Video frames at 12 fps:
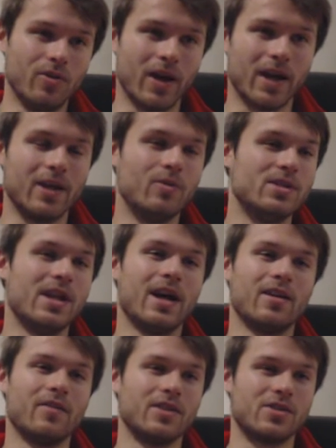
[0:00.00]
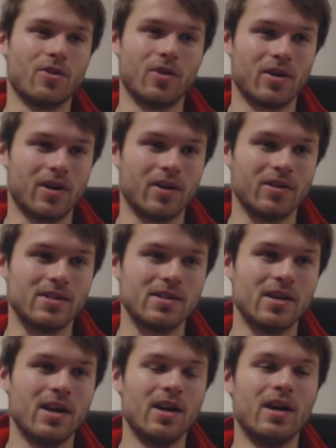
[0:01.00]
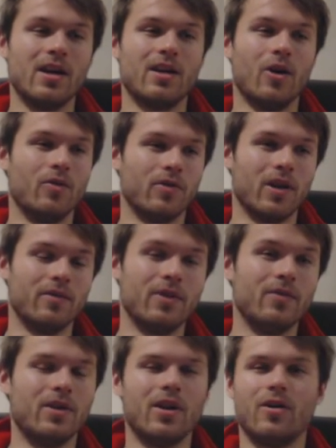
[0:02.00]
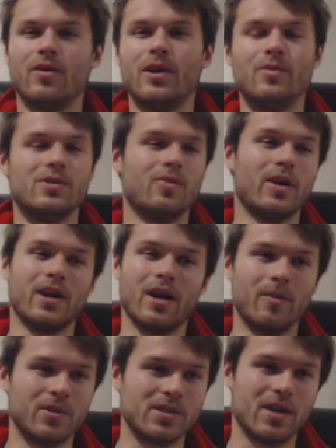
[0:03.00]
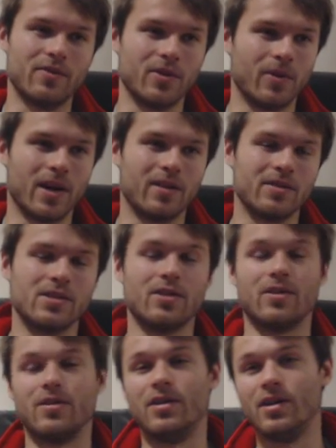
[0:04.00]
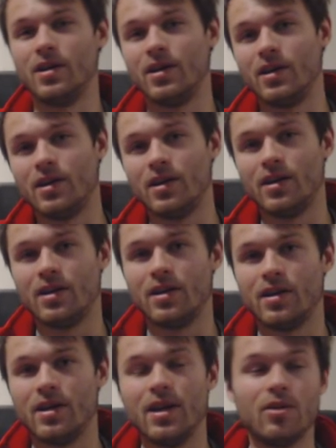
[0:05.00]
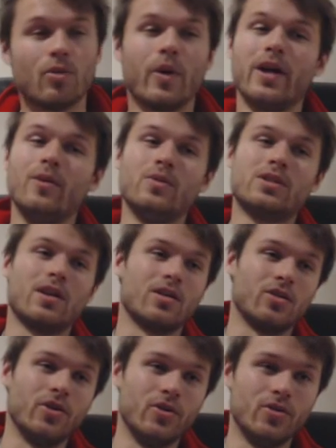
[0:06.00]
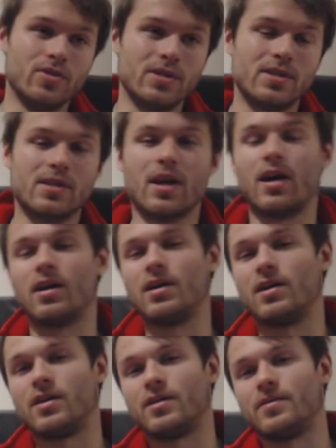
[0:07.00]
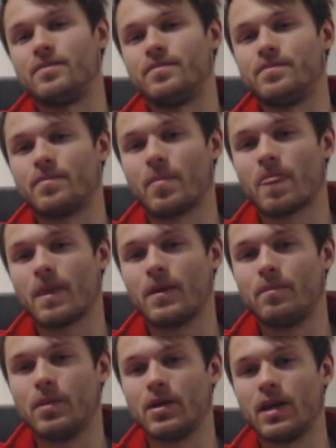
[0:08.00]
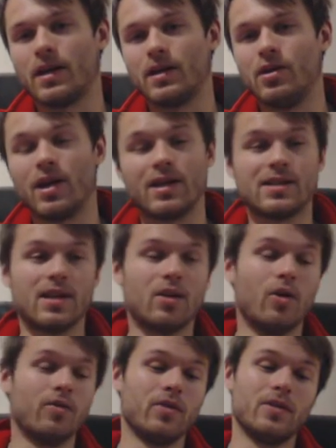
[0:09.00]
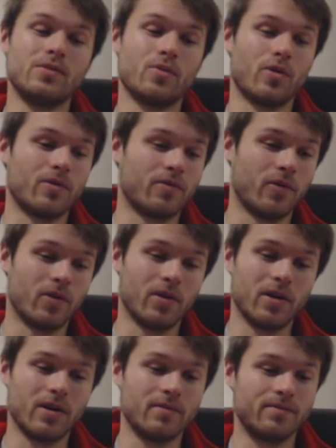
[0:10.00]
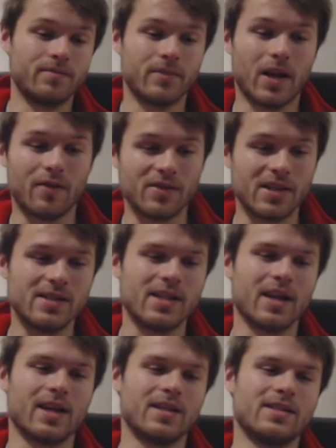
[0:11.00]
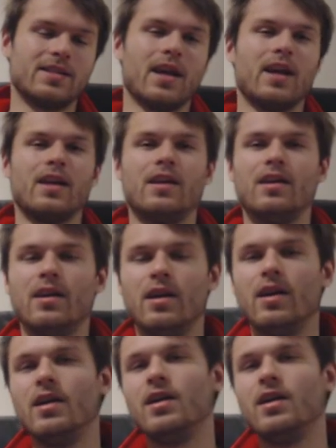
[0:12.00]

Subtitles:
knew that. He was down on the scorecards, Kovalev, even though he was winning almost every round. So either way, he was going to lose. But like, you got to take Kovalev's word for it. Obviously, he's not going to say